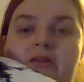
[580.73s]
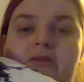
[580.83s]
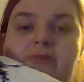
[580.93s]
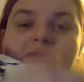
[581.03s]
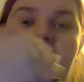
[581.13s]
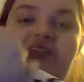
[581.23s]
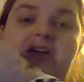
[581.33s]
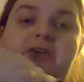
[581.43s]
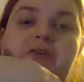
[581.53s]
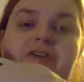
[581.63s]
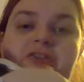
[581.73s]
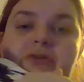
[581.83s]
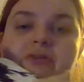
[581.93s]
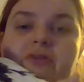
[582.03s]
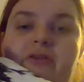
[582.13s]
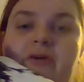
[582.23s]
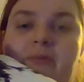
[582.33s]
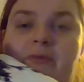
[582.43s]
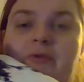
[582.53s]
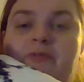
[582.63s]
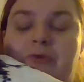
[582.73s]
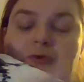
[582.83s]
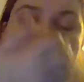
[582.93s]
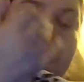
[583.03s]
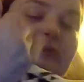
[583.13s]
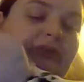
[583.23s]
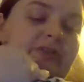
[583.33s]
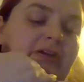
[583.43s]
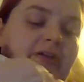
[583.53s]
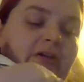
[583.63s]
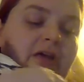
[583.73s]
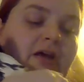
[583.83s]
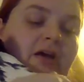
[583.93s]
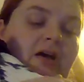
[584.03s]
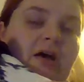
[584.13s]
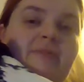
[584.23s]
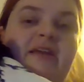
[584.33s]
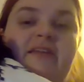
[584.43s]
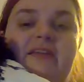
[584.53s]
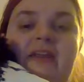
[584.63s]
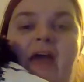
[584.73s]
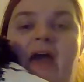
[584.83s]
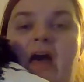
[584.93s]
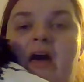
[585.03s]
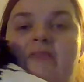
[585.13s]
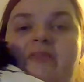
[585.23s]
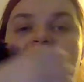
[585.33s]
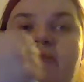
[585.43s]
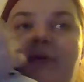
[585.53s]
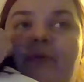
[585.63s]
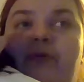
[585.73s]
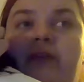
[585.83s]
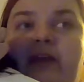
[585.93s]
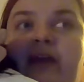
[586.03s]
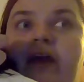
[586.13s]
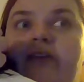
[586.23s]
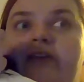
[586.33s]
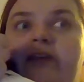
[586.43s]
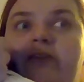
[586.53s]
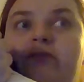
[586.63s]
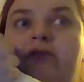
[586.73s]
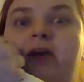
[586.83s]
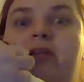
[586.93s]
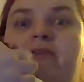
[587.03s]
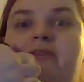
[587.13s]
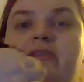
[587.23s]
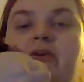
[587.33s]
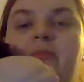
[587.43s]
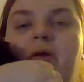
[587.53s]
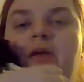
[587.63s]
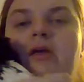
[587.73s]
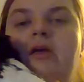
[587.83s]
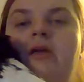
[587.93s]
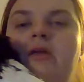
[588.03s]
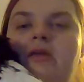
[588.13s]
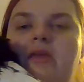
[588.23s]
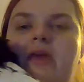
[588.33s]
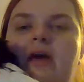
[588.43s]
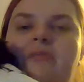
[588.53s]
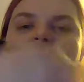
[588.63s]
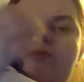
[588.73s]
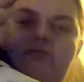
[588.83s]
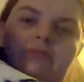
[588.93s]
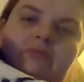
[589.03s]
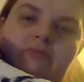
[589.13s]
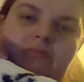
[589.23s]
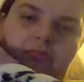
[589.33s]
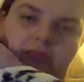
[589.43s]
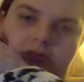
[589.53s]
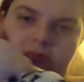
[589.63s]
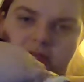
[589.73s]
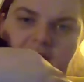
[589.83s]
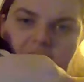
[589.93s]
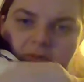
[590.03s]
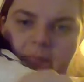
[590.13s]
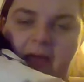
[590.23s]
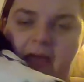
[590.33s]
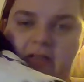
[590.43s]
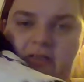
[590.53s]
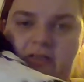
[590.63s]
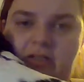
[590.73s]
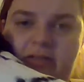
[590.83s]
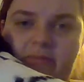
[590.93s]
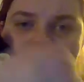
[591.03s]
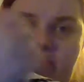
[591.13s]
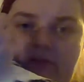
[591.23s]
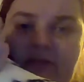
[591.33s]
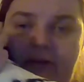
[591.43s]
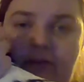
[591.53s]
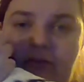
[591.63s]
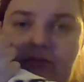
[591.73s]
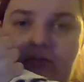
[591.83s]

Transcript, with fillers: They're fragile creatures, they're beautiful creatures, they're amazing to have. And some people are like, yeah, they taste great in soup. Yeah, but these are pets, not dinner.